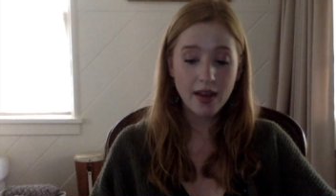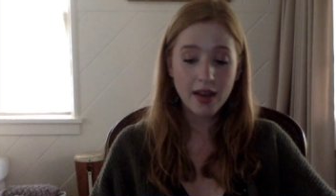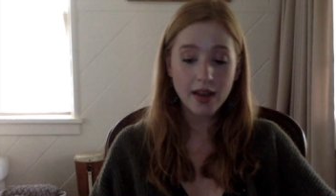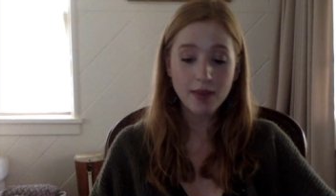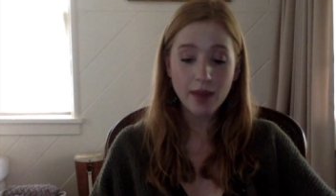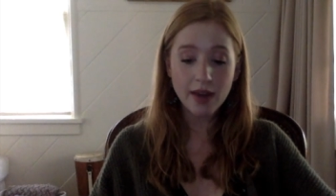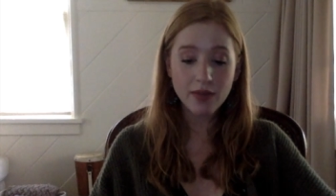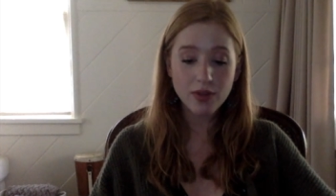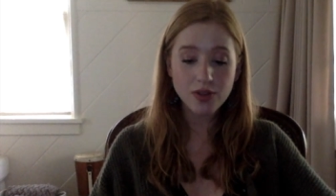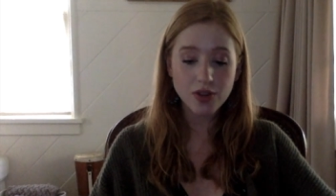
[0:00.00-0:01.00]
and he might have
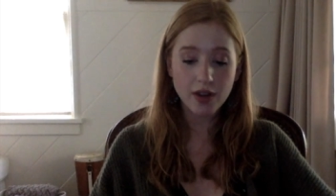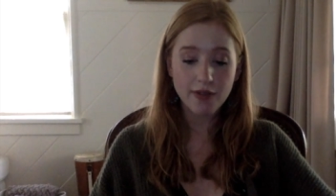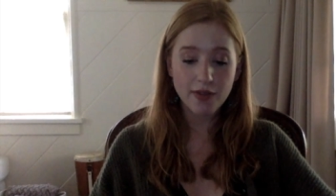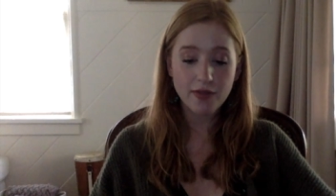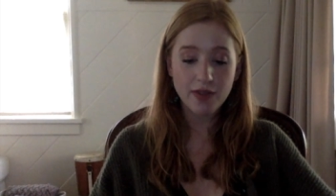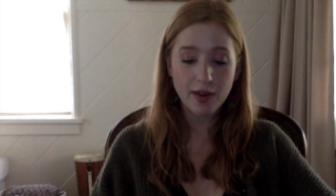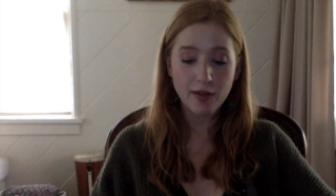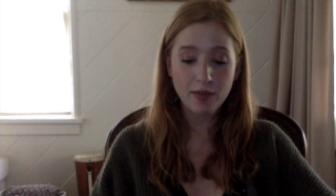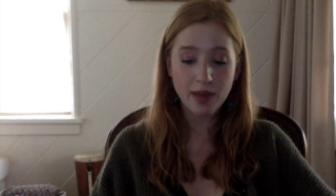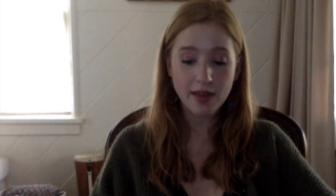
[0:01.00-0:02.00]
withdrawn from fear
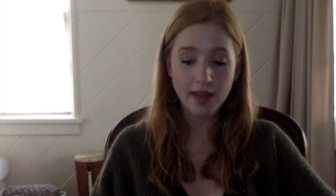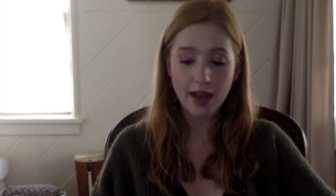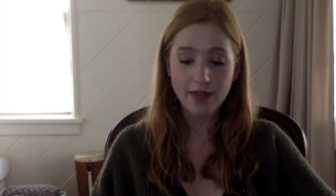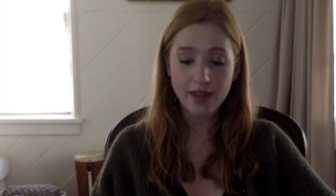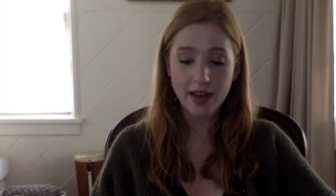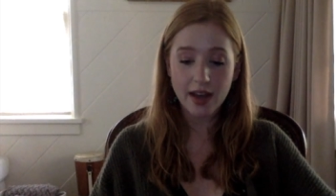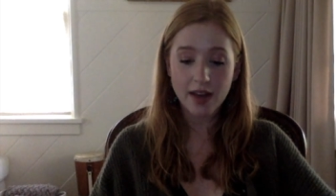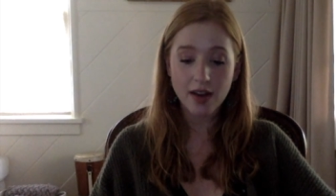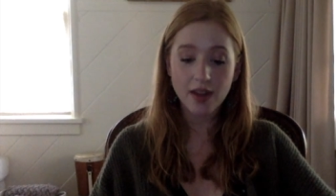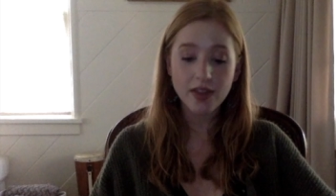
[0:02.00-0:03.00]
of being laughed at had
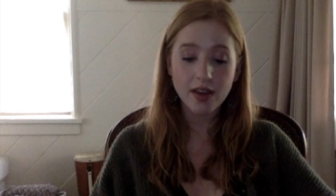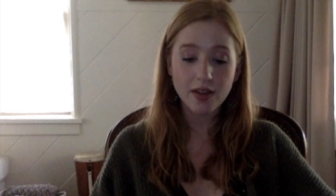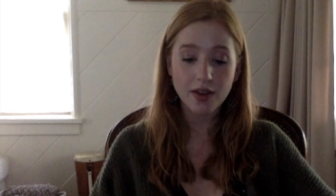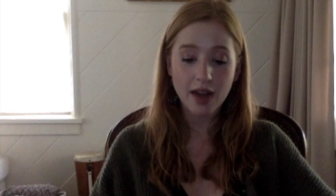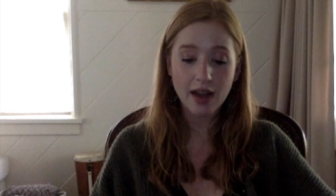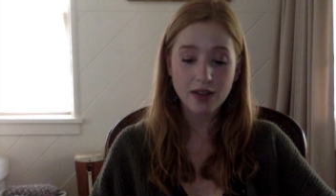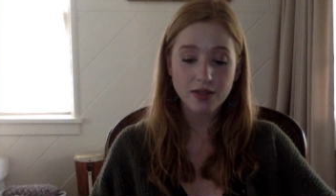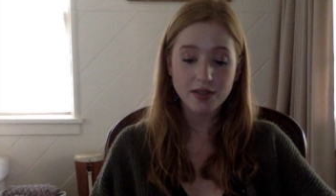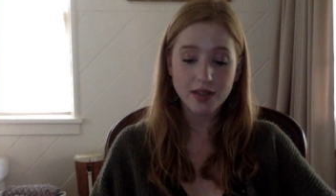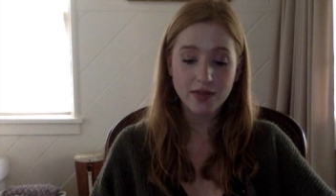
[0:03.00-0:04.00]
not the other
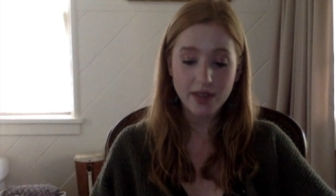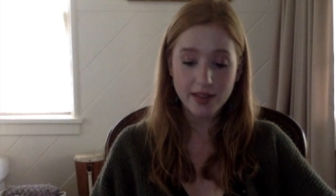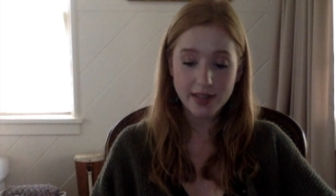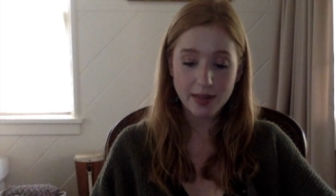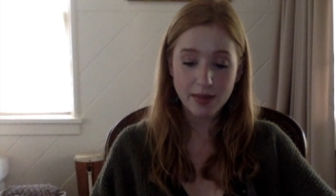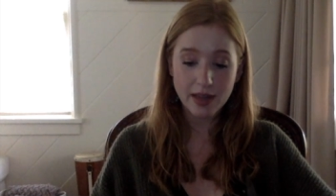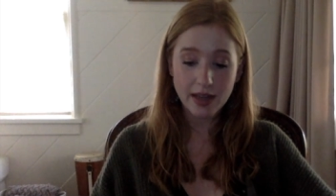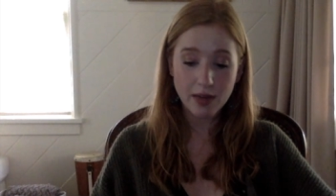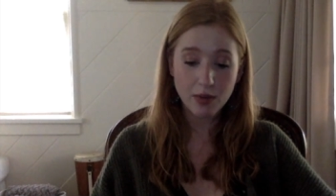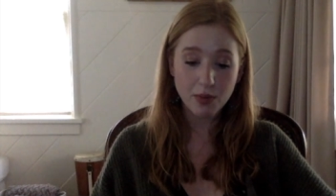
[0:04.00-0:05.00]
actors convinced him that
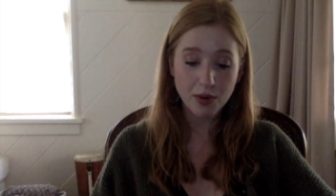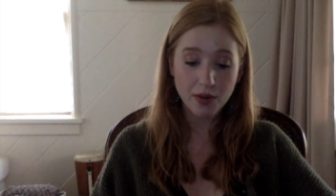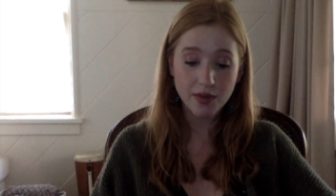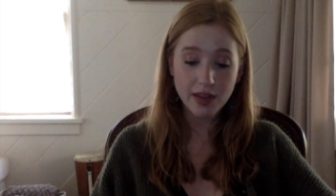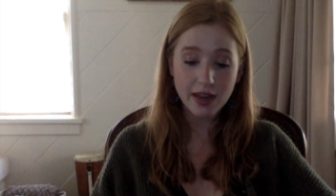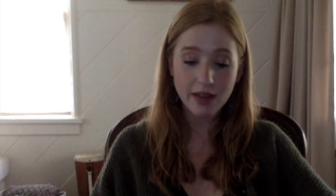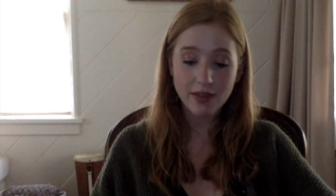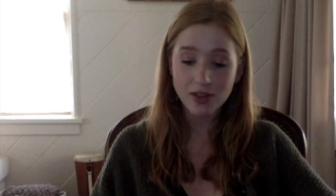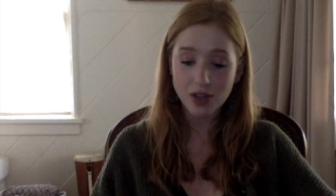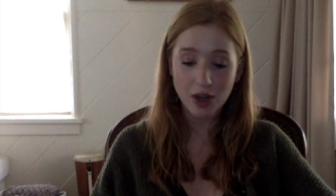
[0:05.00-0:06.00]
he would prove the hit of
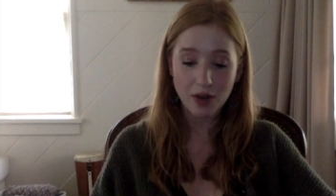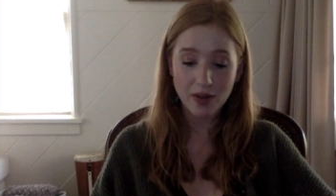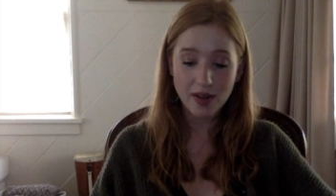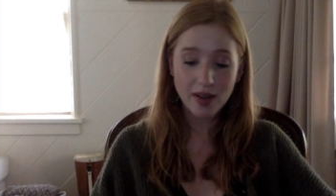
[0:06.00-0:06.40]
the show